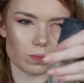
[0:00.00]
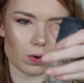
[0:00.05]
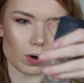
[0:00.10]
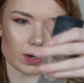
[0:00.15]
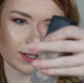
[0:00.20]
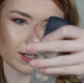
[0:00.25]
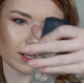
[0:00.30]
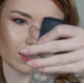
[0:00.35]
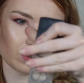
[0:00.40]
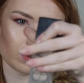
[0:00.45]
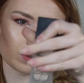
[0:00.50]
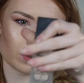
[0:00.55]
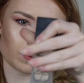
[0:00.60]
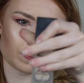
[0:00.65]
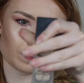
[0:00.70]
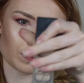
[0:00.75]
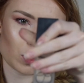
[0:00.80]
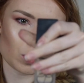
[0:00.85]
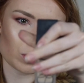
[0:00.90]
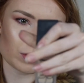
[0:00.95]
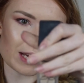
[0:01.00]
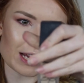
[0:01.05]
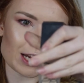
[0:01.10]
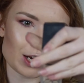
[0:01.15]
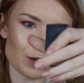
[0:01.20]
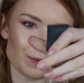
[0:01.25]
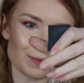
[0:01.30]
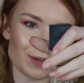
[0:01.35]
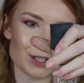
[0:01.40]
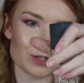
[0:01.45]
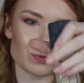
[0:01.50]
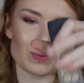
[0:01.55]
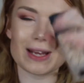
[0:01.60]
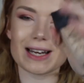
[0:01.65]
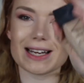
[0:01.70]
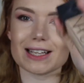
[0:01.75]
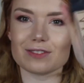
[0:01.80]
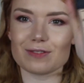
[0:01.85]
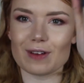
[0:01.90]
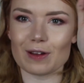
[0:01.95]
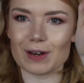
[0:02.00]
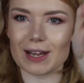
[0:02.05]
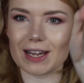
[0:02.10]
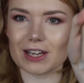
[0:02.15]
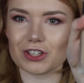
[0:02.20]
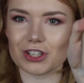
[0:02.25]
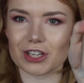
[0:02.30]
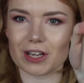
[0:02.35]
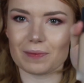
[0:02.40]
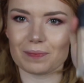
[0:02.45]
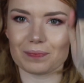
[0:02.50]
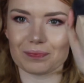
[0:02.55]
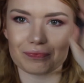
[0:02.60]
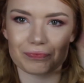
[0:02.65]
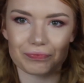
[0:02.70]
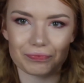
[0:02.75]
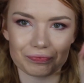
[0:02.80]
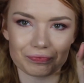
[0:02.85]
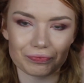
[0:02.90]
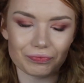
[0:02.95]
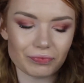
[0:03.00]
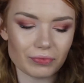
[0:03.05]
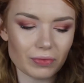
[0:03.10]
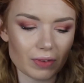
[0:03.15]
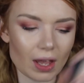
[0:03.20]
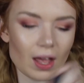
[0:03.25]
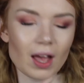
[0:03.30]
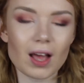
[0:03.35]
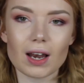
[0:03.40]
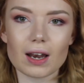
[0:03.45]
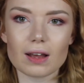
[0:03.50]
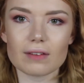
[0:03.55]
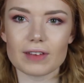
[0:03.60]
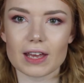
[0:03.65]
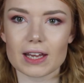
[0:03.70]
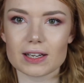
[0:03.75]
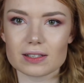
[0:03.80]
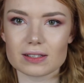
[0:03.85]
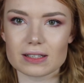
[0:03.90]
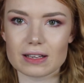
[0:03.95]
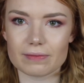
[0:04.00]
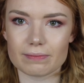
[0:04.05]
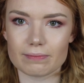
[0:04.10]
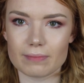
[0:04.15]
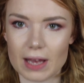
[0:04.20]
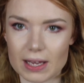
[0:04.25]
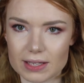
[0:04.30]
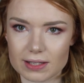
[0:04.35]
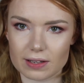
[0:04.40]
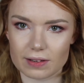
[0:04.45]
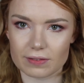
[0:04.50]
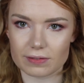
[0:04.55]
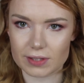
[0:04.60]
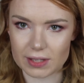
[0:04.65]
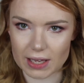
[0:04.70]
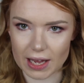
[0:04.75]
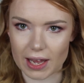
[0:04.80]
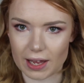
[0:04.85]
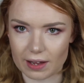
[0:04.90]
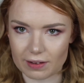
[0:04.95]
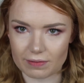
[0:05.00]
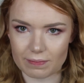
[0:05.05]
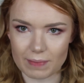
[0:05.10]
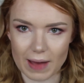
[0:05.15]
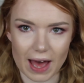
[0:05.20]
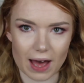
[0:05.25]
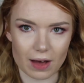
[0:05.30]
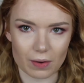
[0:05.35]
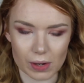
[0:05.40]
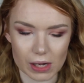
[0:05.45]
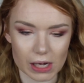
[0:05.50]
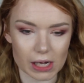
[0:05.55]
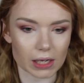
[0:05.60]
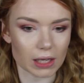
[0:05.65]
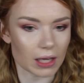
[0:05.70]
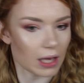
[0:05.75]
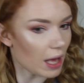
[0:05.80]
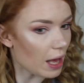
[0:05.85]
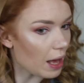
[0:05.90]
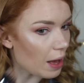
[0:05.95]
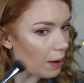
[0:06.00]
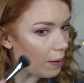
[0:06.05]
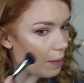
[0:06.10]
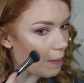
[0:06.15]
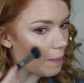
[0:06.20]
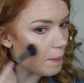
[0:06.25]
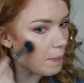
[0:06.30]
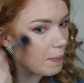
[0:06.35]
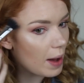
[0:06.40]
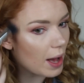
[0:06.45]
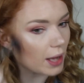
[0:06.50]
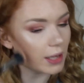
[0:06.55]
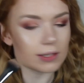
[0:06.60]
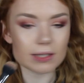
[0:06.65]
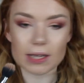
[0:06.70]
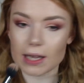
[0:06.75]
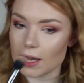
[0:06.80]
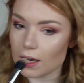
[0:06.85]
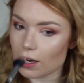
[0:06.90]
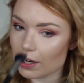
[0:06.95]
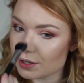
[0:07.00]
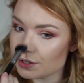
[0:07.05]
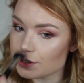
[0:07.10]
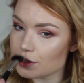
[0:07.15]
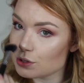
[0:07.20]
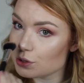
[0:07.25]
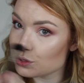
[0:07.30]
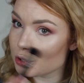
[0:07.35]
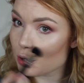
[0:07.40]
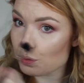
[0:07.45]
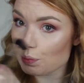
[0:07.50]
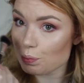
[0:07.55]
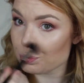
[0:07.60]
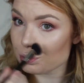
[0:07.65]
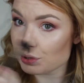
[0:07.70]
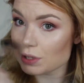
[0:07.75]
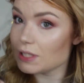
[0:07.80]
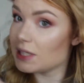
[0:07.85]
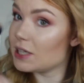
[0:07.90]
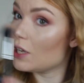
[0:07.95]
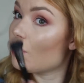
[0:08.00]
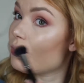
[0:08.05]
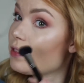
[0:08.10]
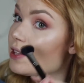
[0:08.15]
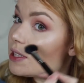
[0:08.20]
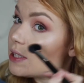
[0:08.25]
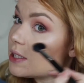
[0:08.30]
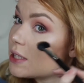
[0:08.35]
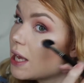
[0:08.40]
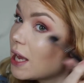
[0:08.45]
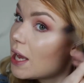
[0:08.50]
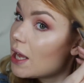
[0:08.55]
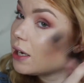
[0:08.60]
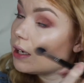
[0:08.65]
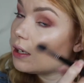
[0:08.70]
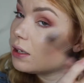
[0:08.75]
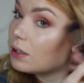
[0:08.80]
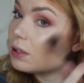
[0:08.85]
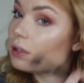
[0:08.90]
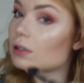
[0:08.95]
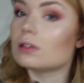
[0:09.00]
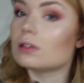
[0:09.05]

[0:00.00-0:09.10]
What is it called? All Day Luminous Weightless Foundation. I love it. It doesn't have massive staying power, but it looks so pretty on the skin.